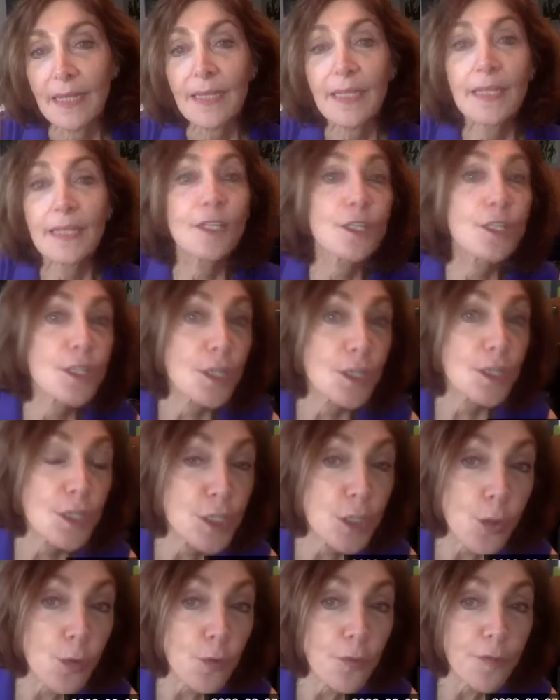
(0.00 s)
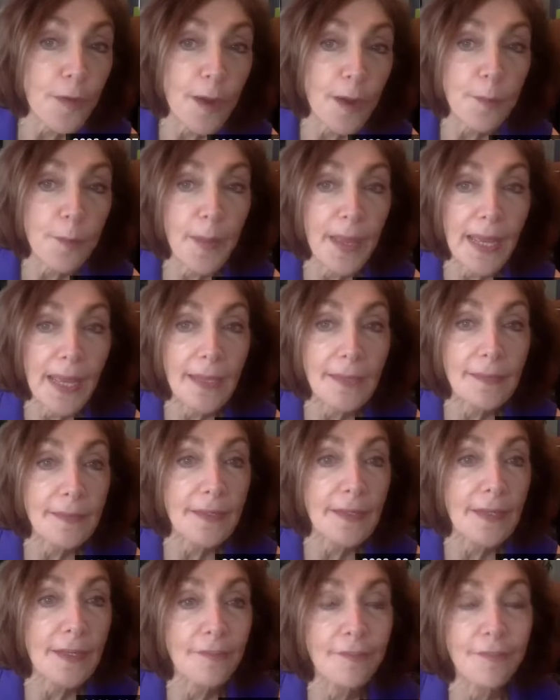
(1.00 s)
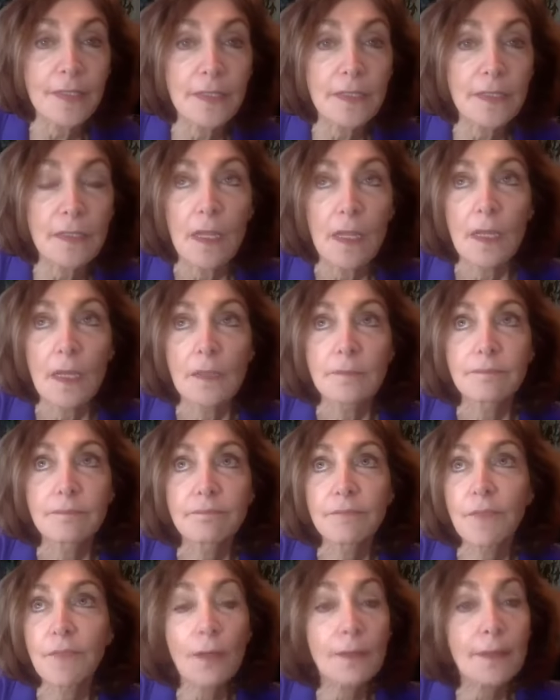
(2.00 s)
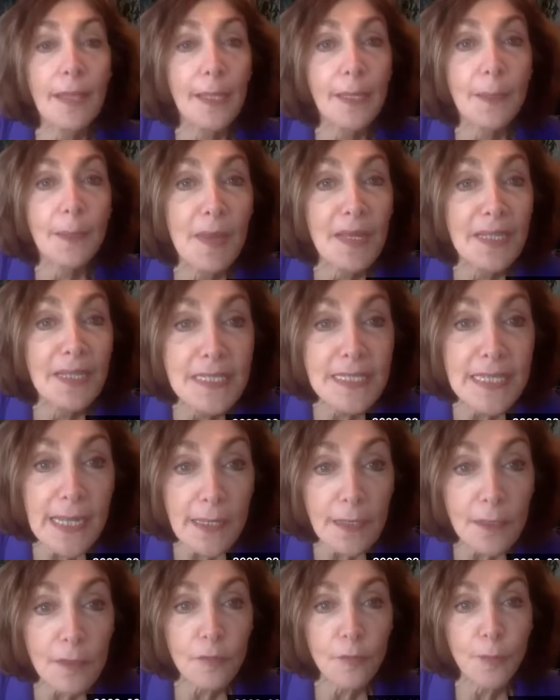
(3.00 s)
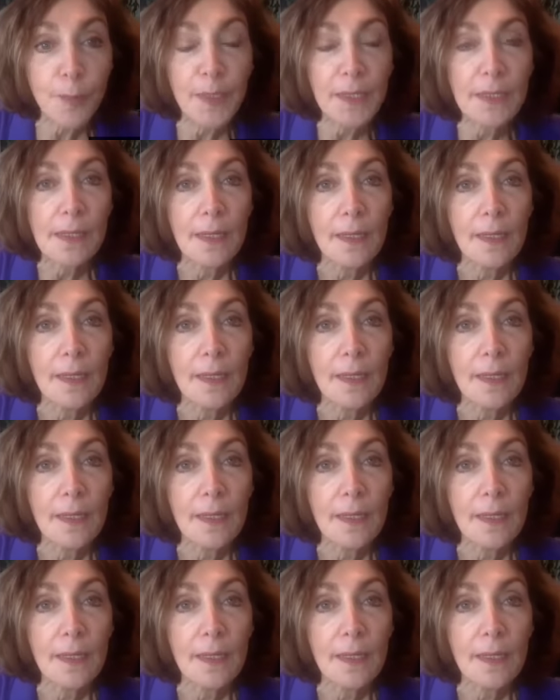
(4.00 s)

It is so far back that I feel not like myself, but